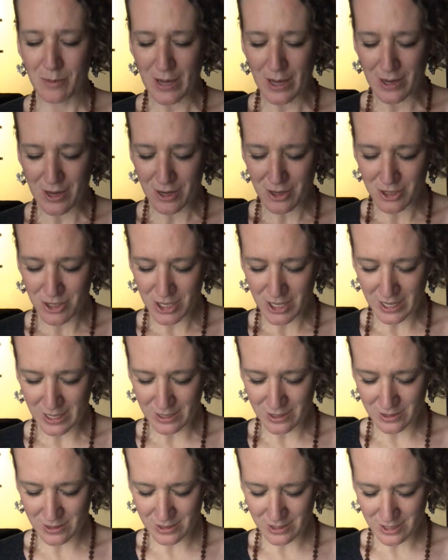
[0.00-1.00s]
Bow your
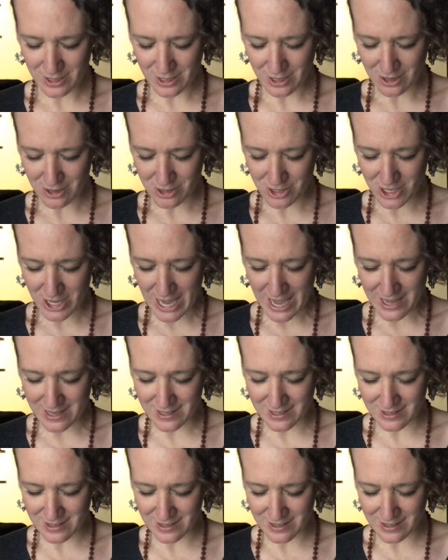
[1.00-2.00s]
chin to your
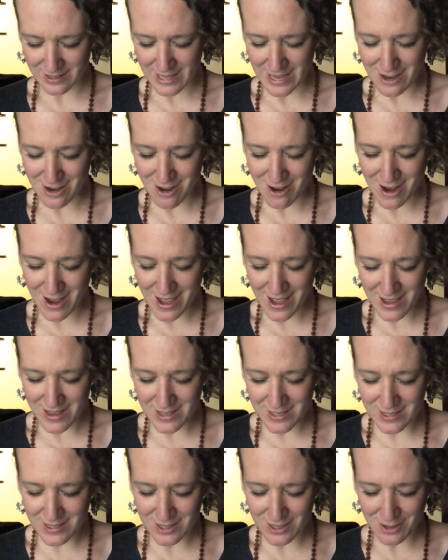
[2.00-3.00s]
chest, allow your
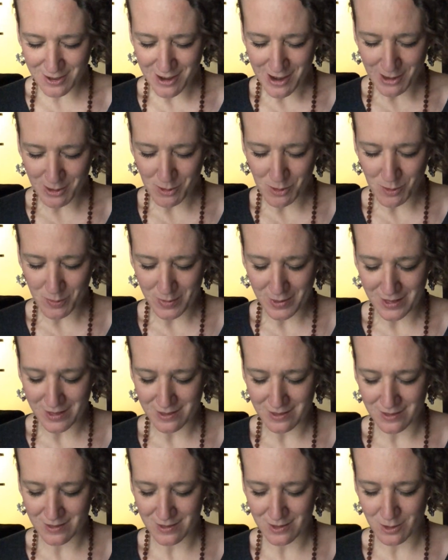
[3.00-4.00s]
eyes to crack
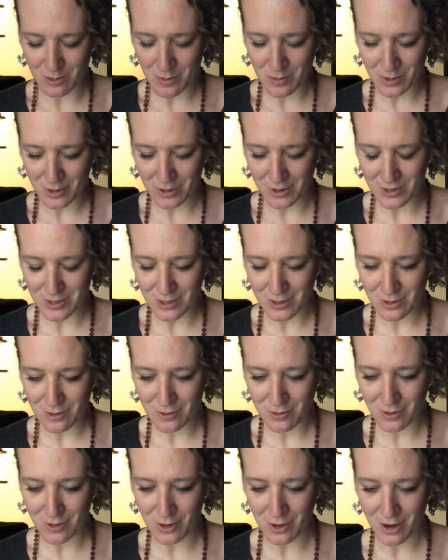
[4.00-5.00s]
open to a point on the
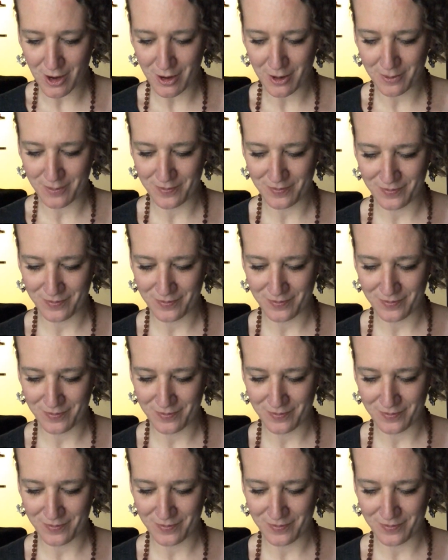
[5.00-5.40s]
floor.